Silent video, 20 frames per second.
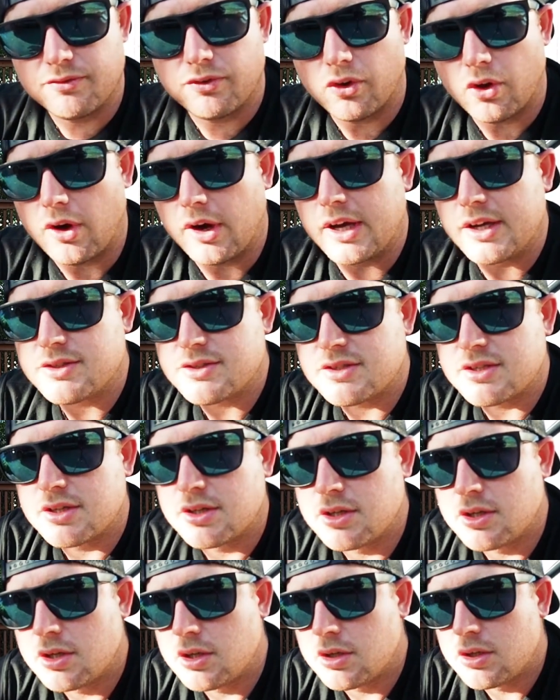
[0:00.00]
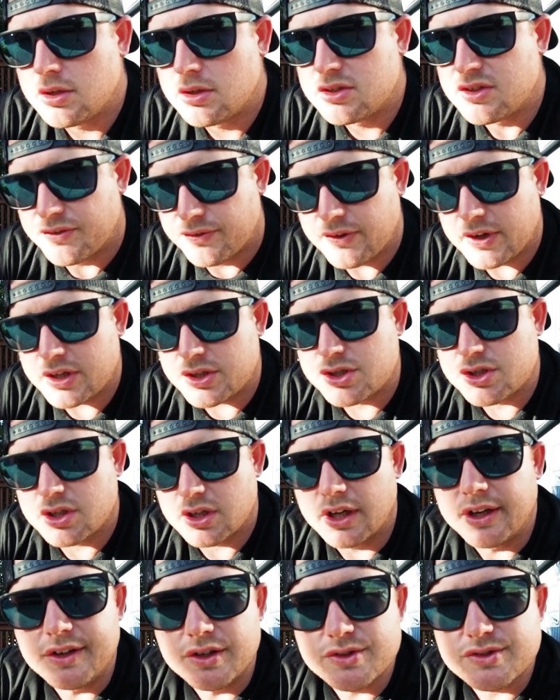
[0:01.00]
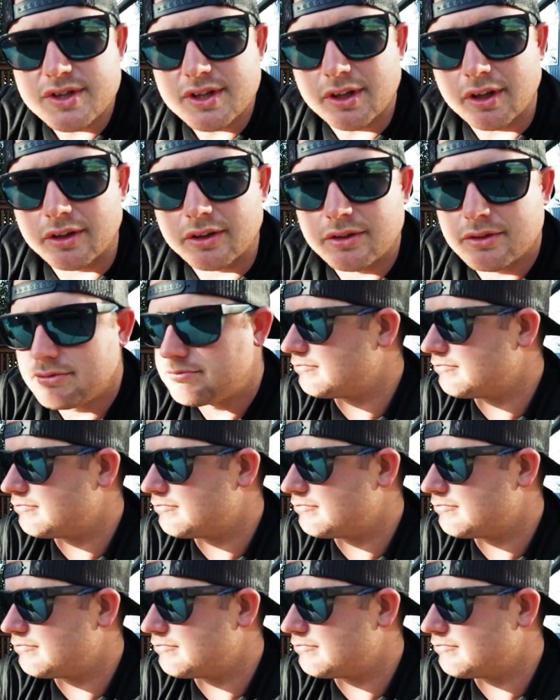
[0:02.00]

flies to fish in New Zealand.